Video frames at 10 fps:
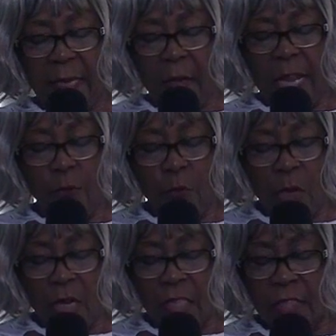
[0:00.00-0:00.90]
and
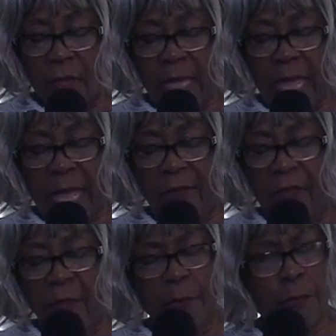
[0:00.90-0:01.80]
was to have
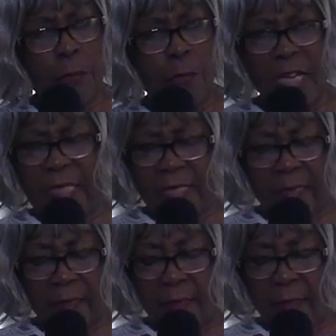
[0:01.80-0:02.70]
the
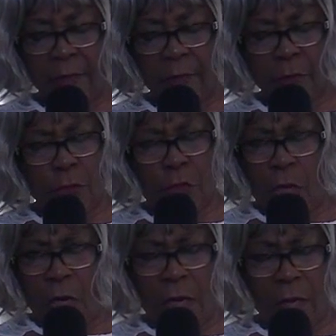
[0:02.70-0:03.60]
presence of
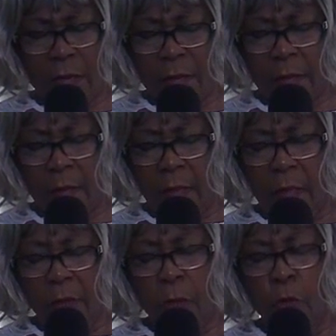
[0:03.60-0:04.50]
God,
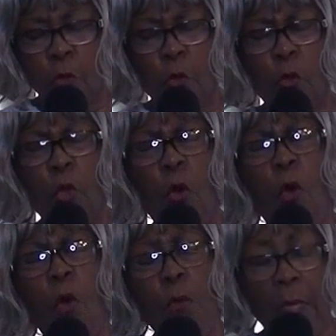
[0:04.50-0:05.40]
the
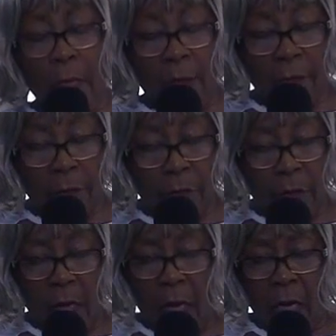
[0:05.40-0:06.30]
glory of
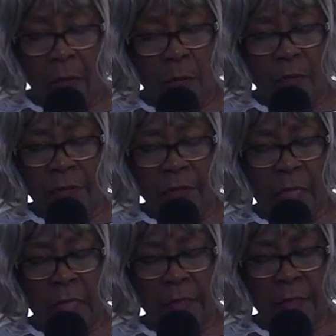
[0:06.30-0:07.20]
God with
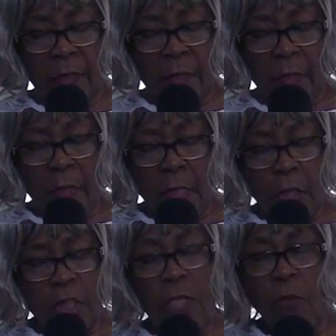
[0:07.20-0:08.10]
us.
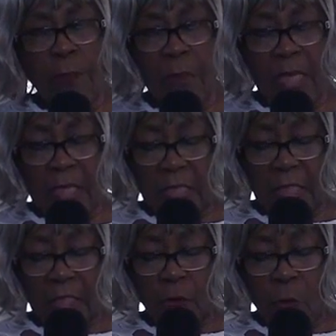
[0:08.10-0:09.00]
She repeated
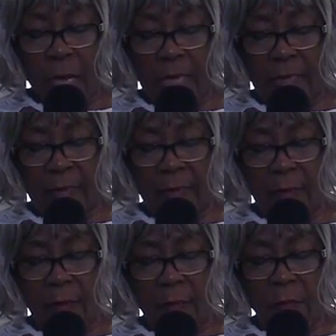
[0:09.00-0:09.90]
this twice.
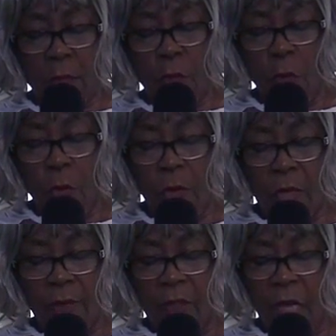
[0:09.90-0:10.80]
The glory
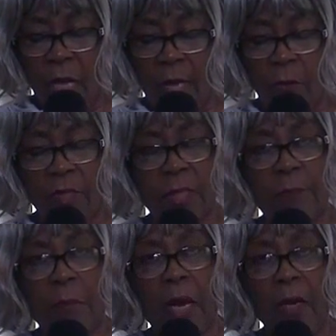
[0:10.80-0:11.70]
of God was
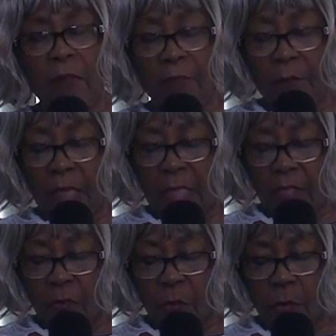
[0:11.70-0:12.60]
departed from
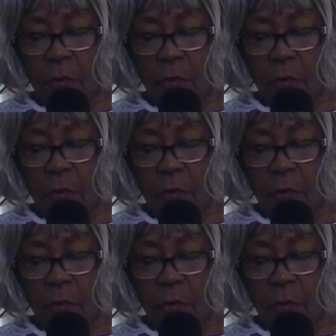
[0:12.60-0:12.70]
Israel